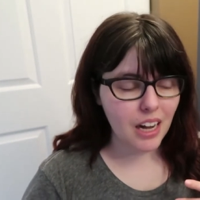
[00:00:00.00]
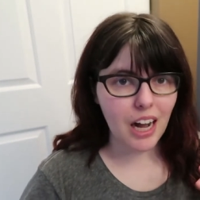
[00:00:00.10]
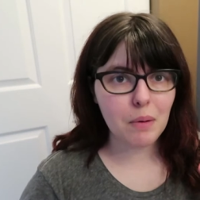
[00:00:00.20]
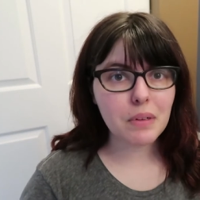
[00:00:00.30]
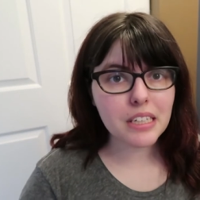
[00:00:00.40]

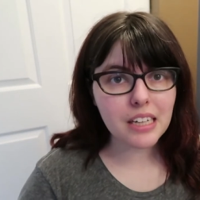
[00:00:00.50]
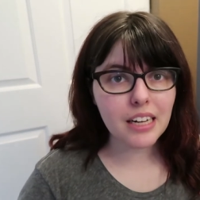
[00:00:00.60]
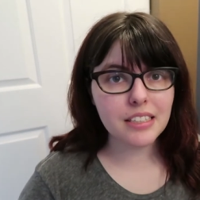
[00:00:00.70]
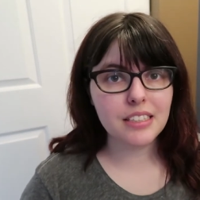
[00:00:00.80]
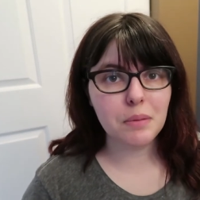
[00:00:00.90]
I'm really
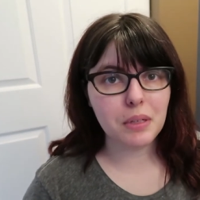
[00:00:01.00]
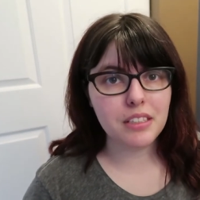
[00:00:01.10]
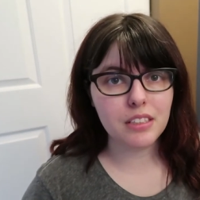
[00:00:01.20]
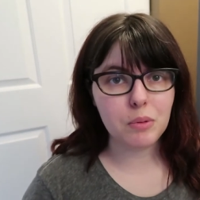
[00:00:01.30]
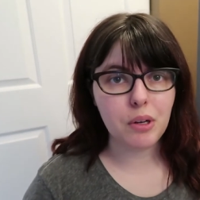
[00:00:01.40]
glad to see
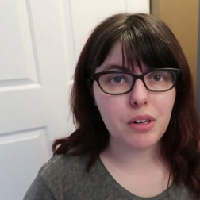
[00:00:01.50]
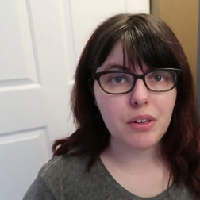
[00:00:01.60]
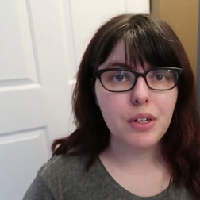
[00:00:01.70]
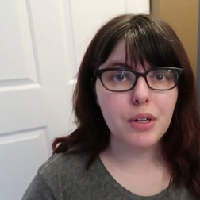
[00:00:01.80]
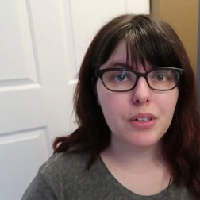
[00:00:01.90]
places
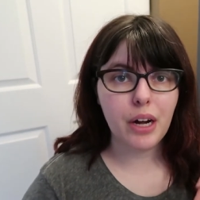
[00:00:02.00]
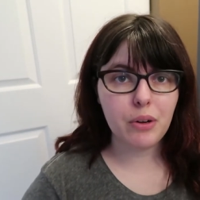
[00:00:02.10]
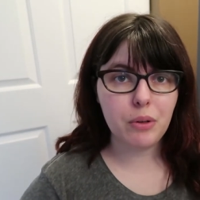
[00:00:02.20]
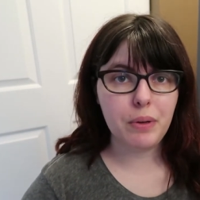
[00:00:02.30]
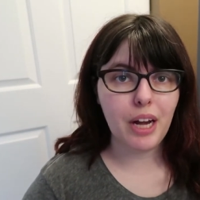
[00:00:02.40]
where
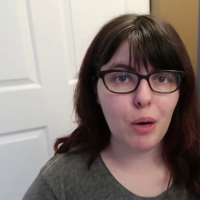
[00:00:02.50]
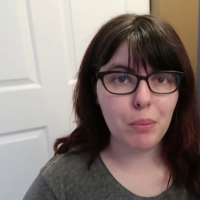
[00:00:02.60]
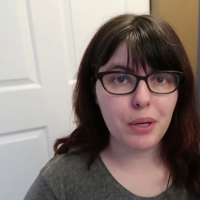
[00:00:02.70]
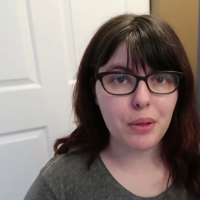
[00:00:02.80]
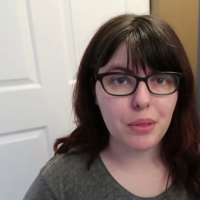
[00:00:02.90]
not only are we
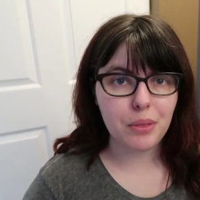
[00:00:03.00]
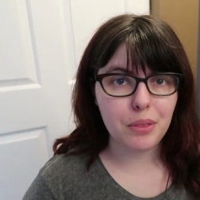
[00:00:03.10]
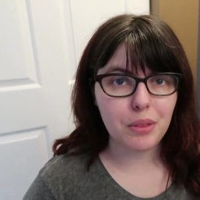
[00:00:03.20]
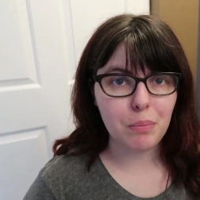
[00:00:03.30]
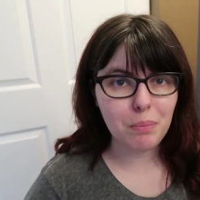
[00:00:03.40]
helping
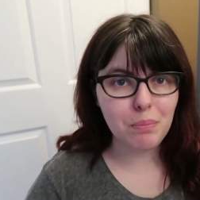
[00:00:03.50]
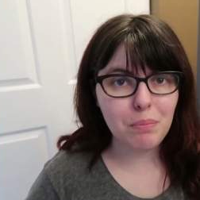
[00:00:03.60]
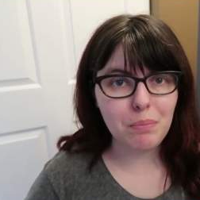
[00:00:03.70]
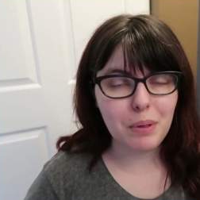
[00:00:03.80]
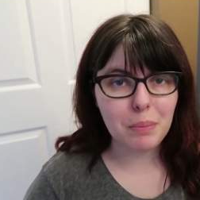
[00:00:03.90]
the
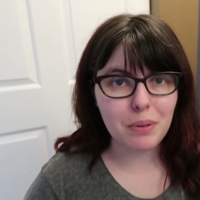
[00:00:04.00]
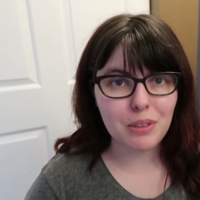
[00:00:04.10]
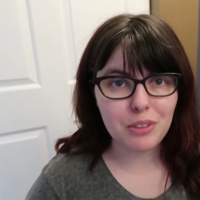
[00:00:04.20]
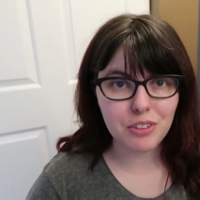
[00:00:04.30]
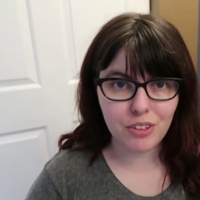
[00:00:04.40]

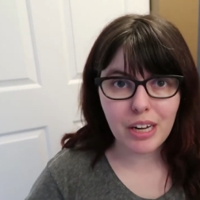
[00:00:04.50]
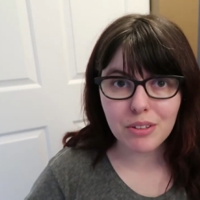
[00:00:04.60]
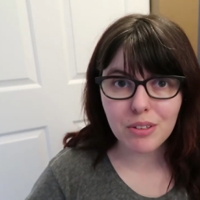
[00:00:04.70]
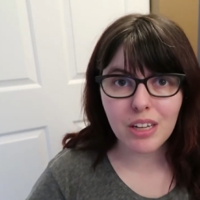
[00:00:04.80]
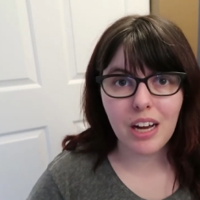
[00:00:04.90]
people starting
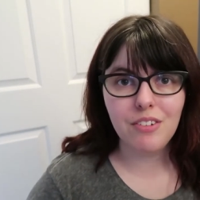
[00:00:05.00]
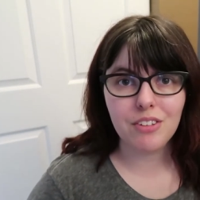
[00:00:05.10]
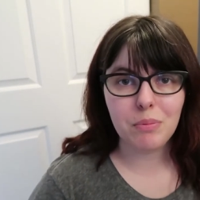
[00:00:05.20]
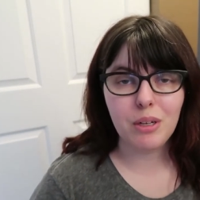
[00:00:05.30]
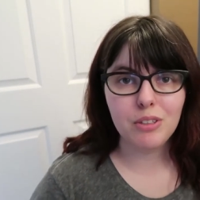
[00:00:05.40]
out their lives,
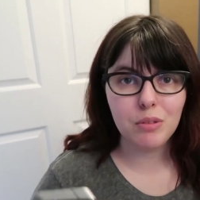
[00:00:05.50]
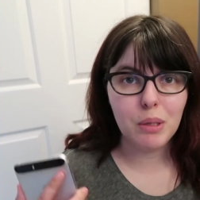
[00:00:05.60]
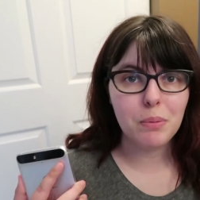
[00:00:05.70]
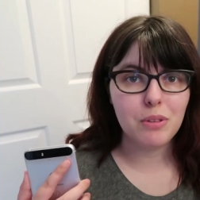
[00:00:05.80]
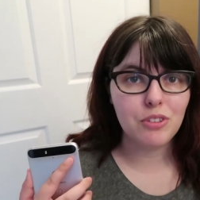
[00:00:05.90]
but also
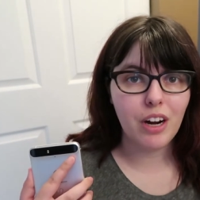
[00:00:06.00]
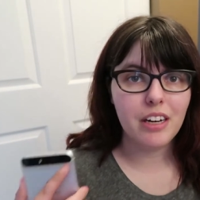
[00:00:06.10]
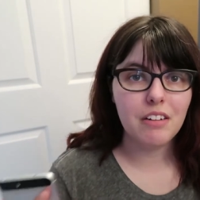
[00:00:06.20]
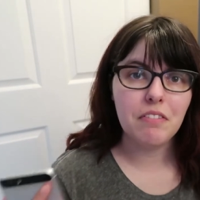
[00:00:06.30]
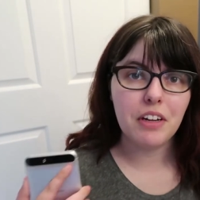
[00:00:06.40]
people
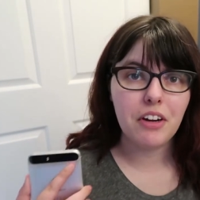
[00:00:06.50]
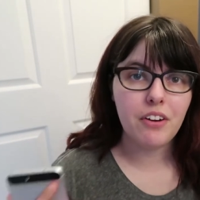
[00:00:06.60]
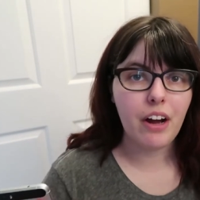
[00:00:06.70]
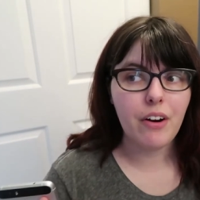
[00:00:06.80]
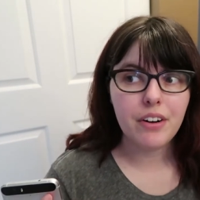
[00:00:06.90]
trying to
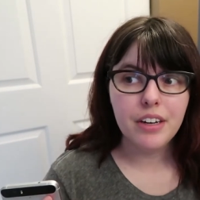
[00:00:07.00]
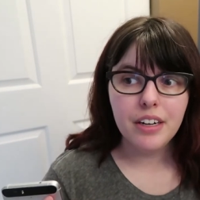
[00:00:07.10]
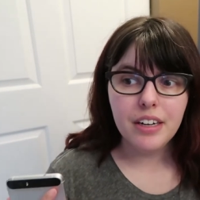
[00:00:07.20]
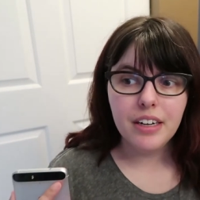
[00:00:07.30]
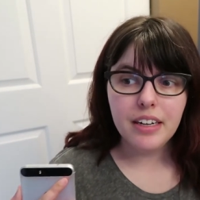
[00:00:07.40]
figure out
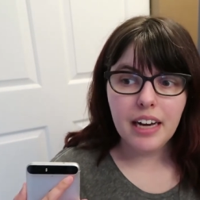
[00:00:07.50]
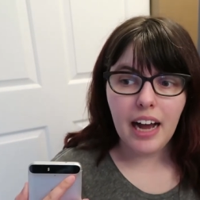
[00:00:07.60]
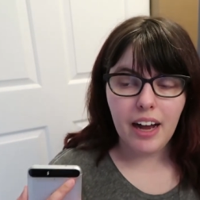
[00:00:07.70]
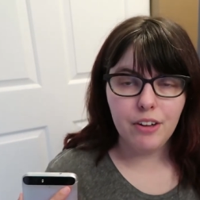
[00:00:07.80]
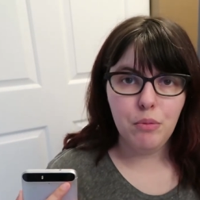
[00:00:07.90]

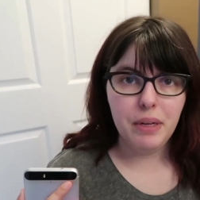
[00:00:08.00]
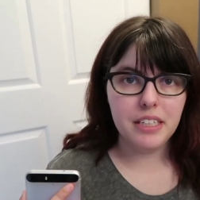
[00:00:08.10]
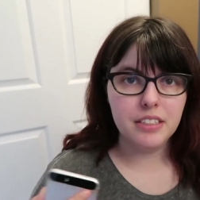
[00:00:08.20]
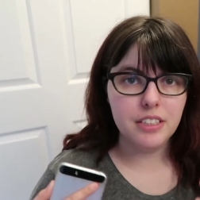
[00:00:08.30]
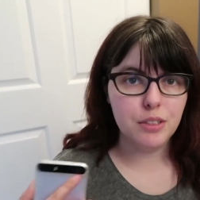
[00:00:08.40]
how to
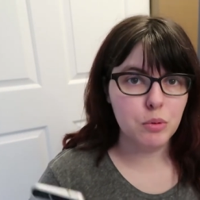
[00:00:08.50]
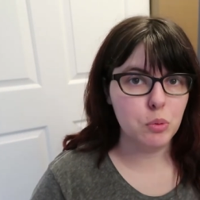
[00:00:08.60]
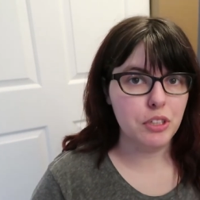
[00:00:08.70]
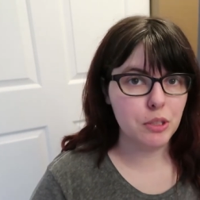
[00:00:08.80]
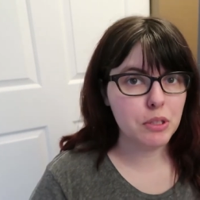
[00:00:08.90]
make systems
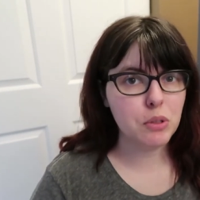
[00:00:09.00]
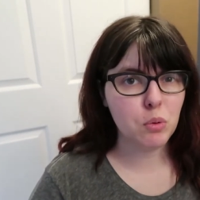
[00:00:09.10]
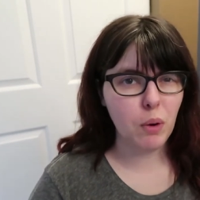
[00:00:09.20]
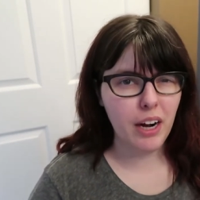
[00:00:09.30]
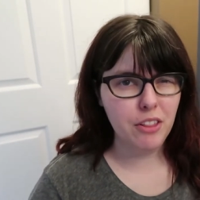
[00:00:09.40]
work, especially
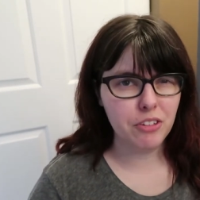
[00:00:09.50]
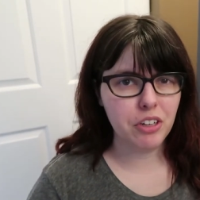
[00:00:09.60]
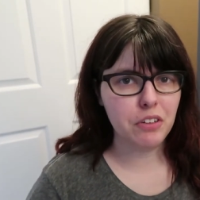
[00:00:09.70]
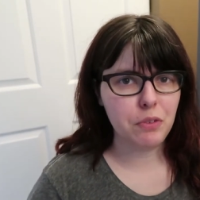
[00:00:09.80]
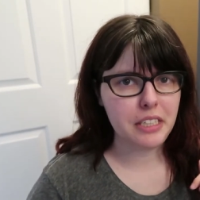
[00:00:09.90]
with wine. There's a
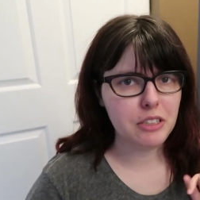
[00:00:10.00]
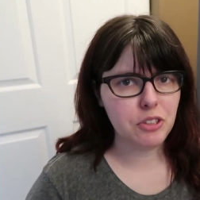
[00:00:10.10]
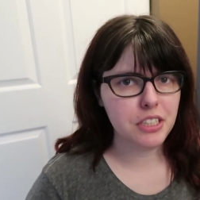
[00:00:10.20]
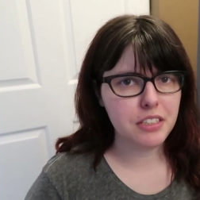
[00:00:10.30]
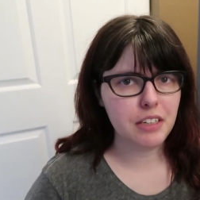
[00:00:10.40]
lot of really
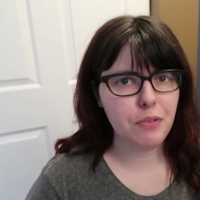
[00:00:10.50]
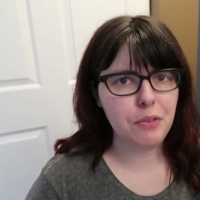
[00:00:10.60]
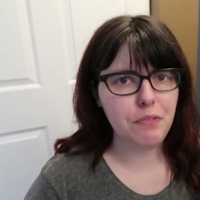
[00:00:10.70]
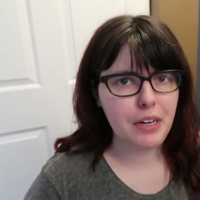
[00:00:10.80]
interesting stuff with